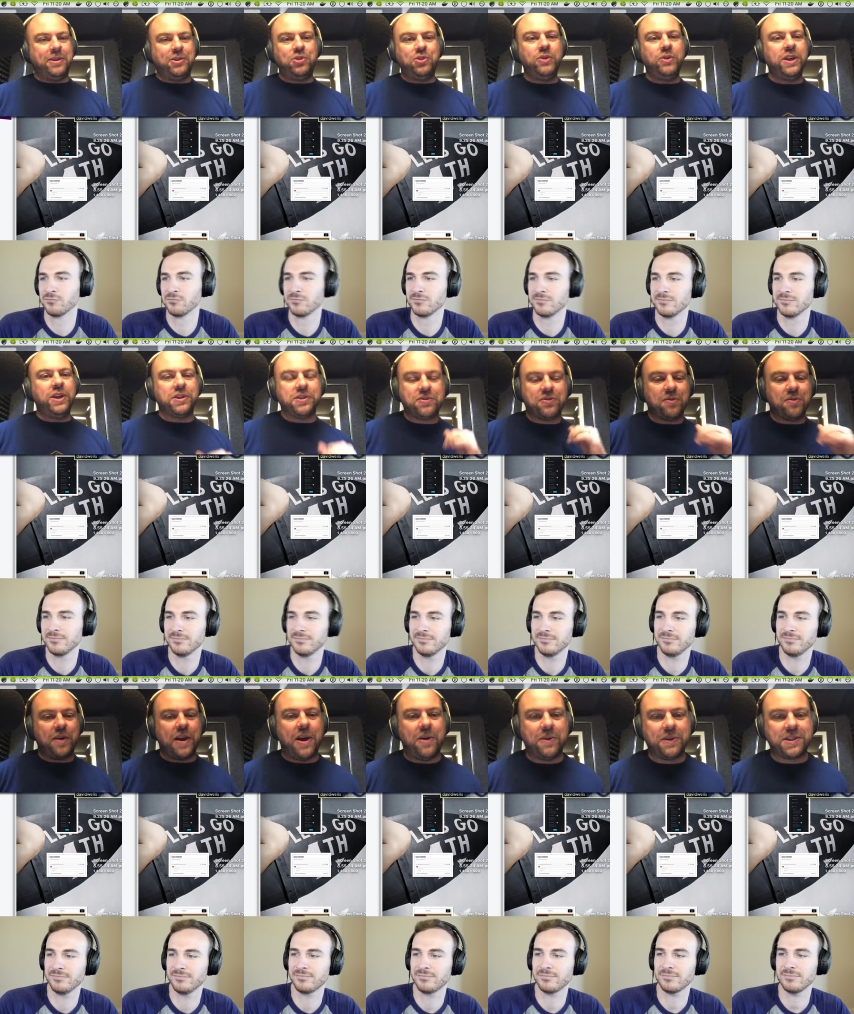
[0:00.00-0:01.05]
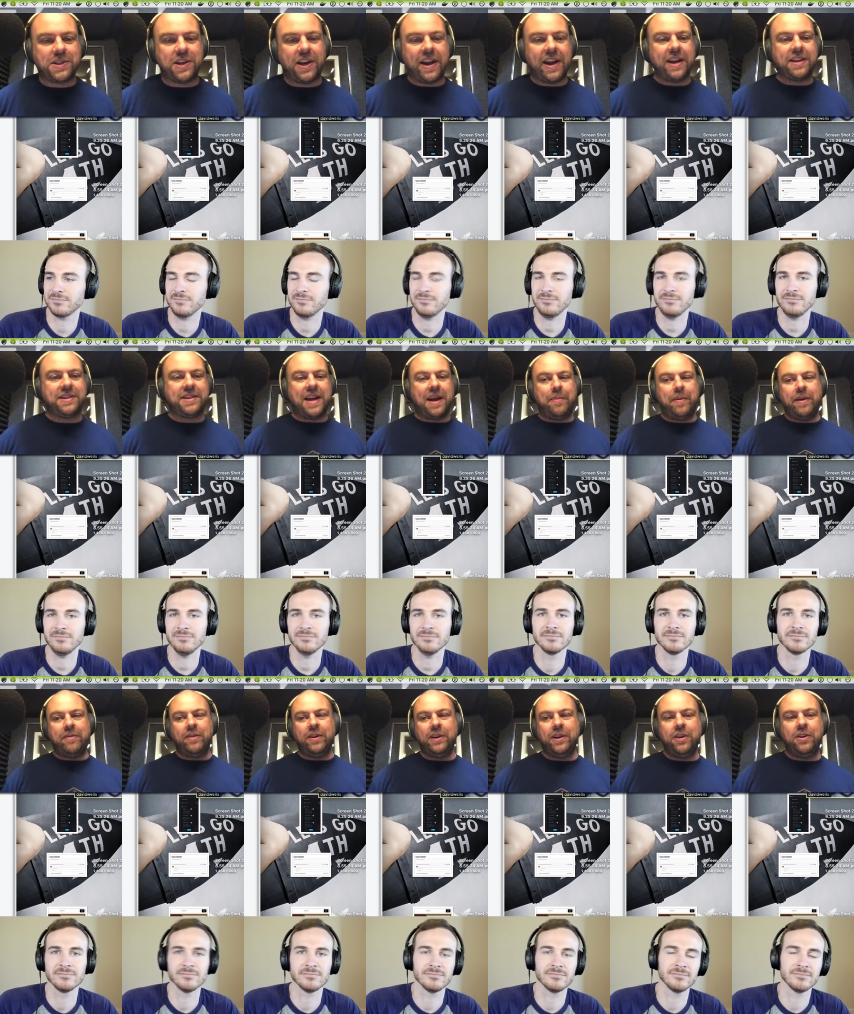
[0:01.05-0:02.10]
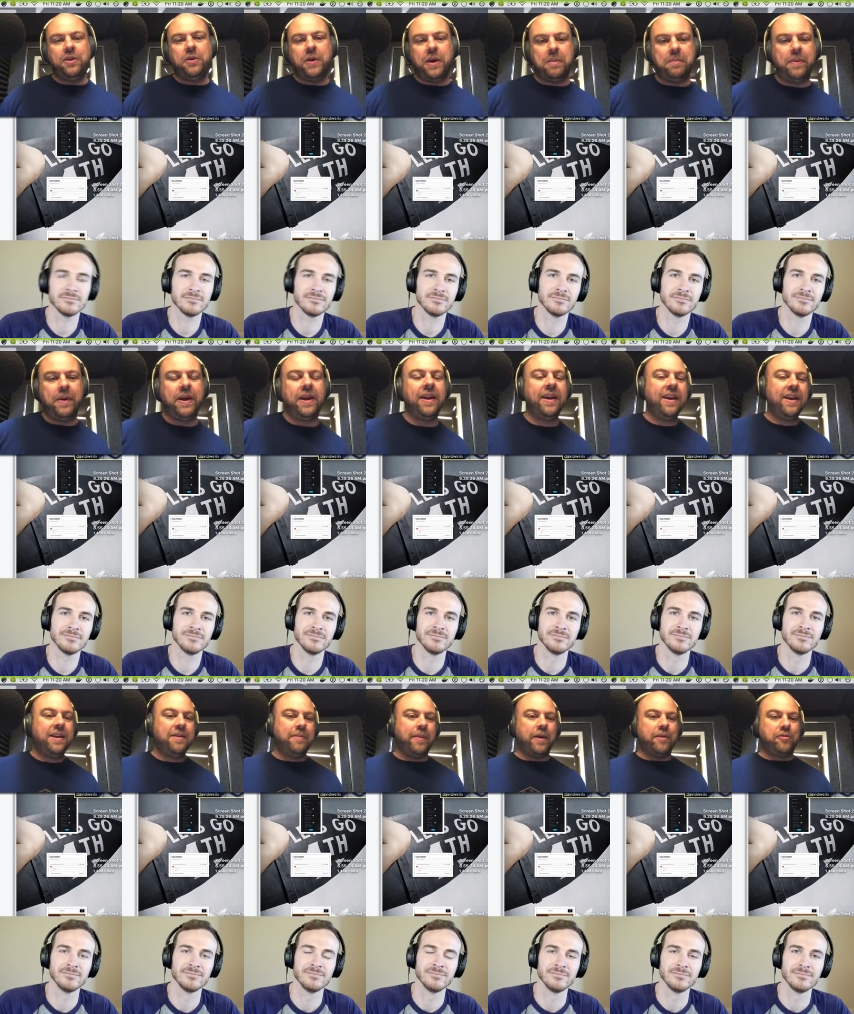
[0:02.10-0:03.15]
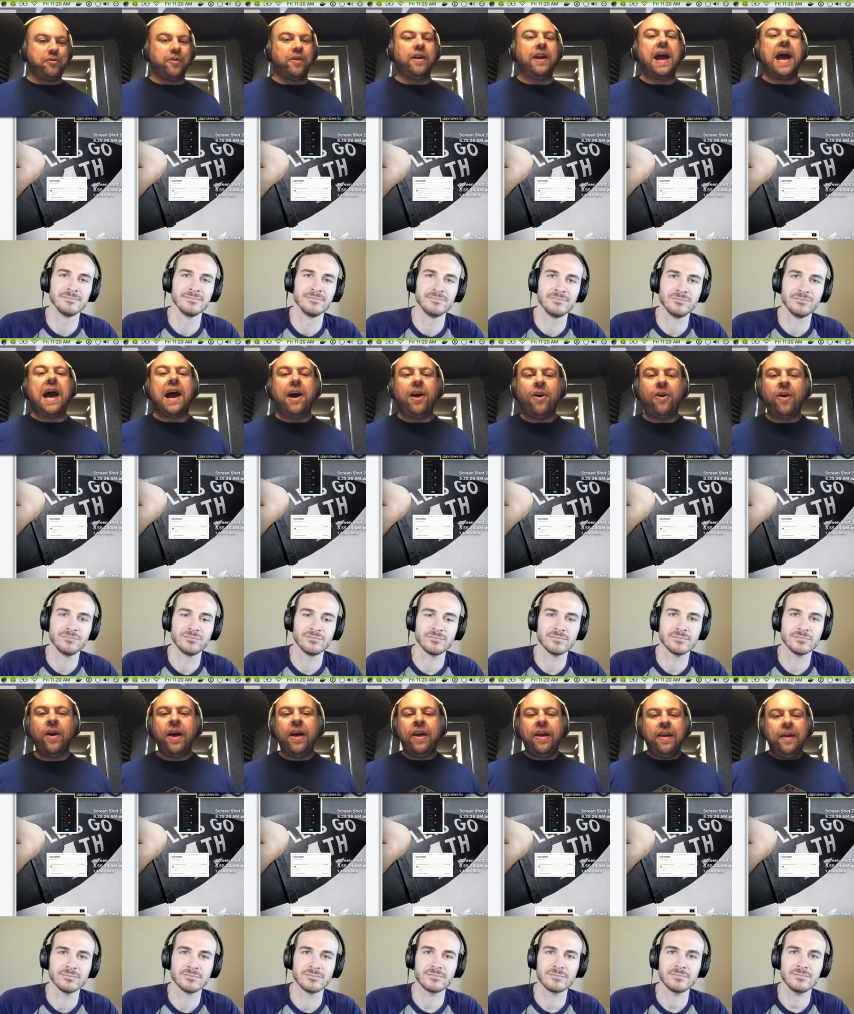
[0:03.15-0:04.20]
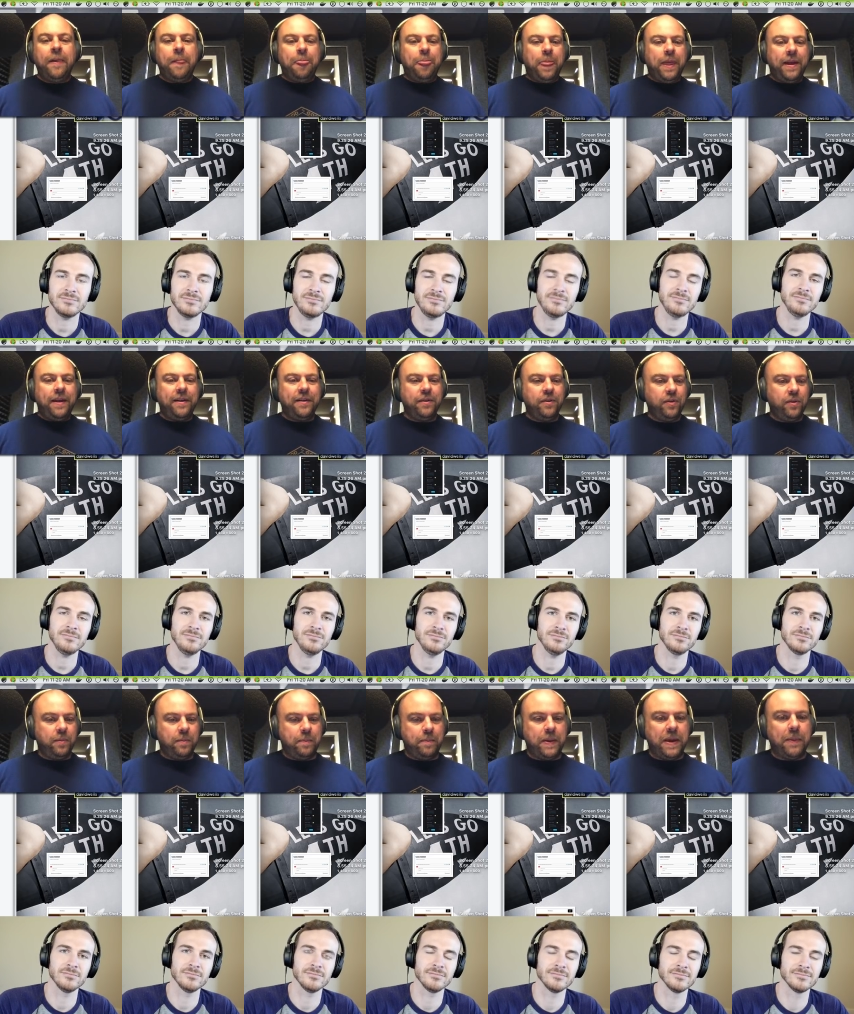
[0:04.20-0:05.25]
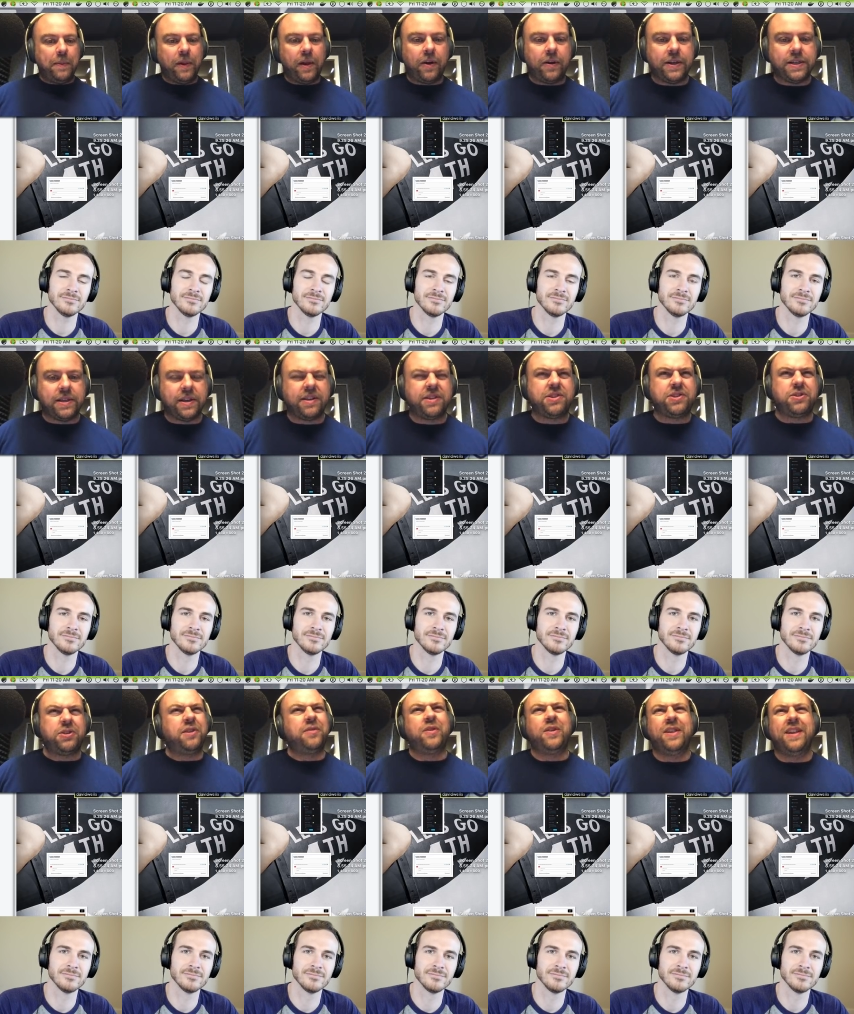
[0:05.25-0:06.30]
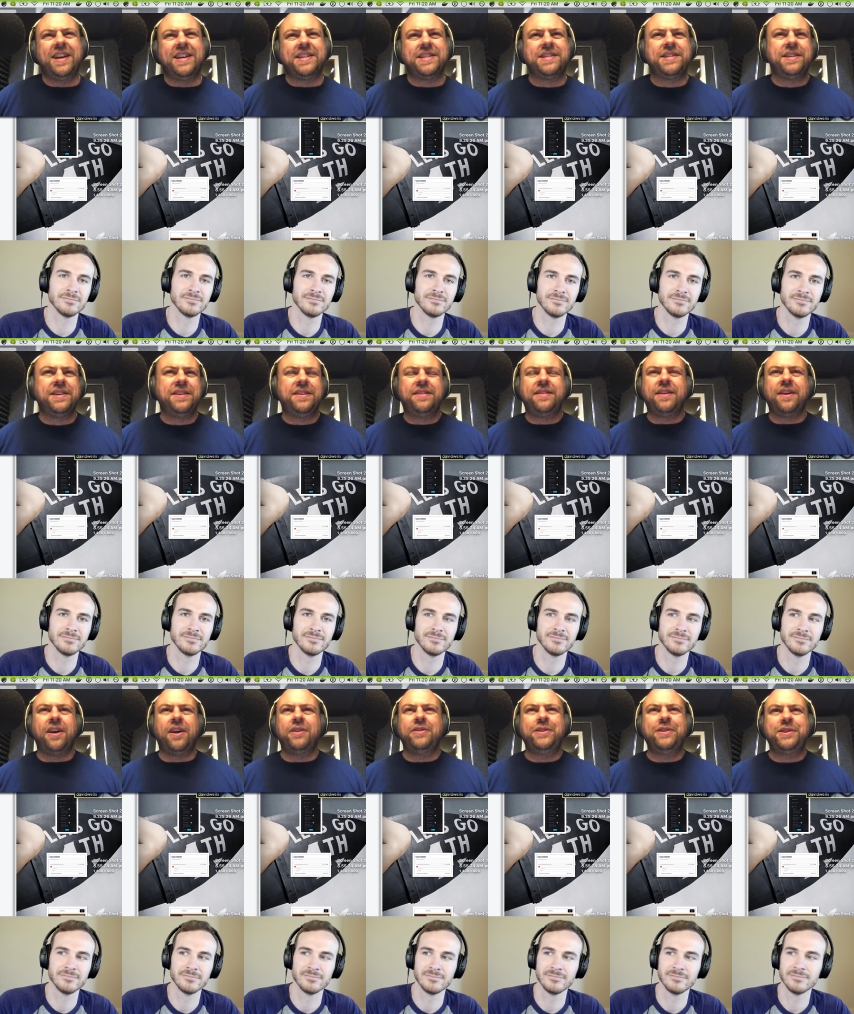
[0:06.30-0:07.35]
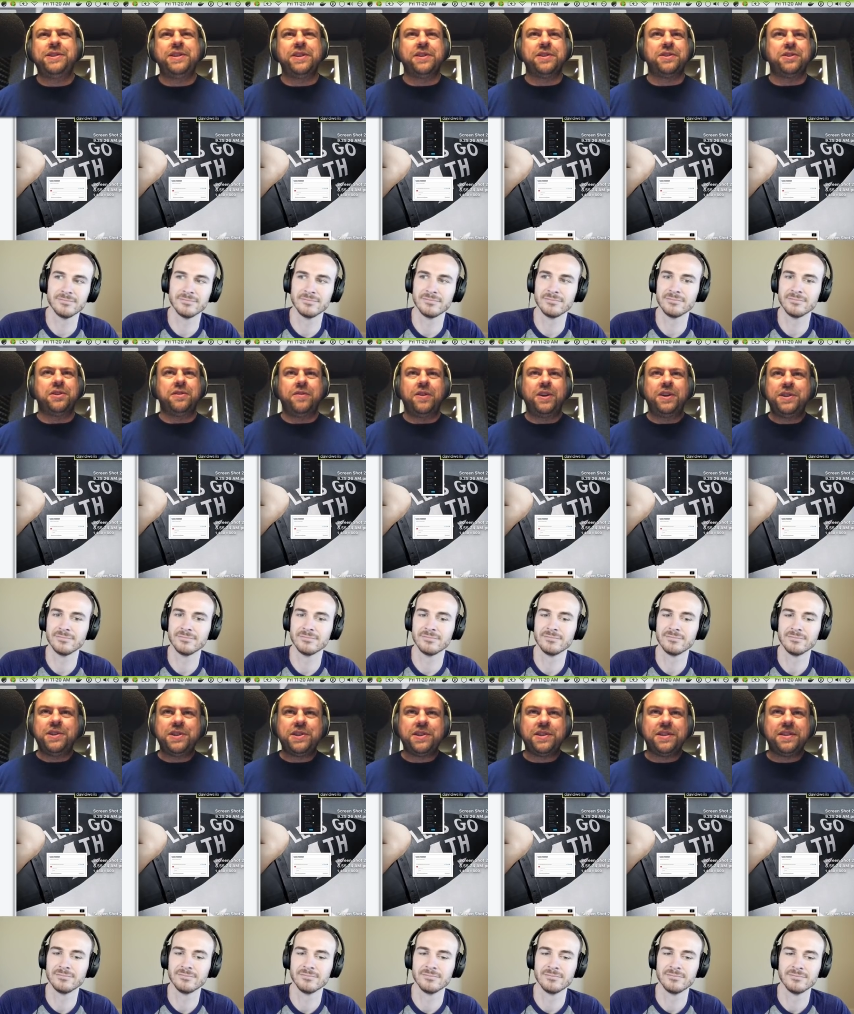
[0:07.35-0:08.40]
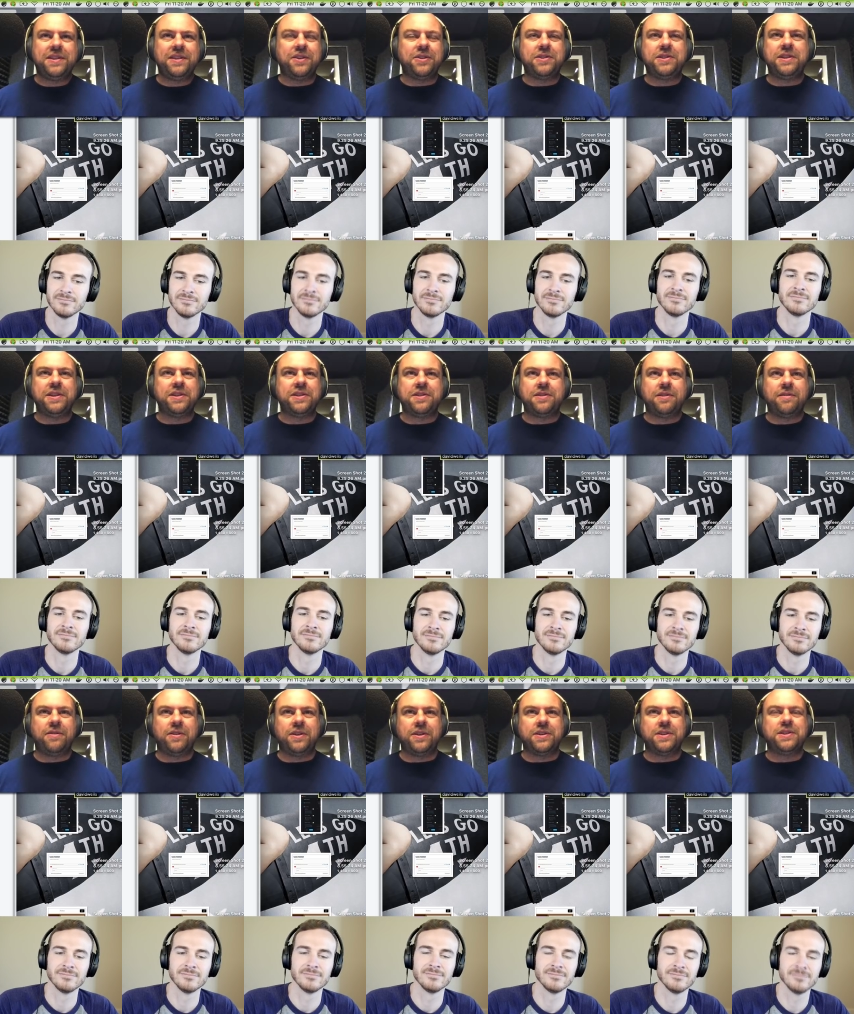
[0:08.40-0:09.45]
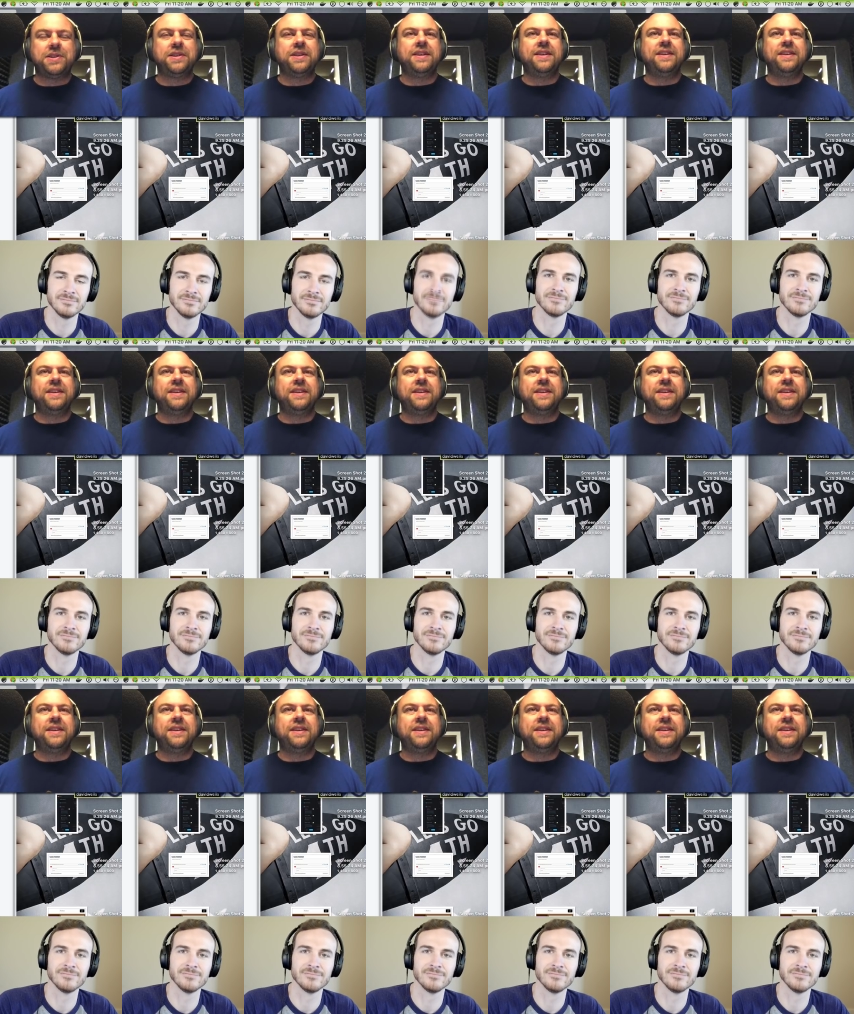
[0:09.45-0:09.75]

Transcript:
Speaker 1: two years from now we'll start stop having to do it. But but for now, people are always like serverless. Aren't there still servers? There's still servers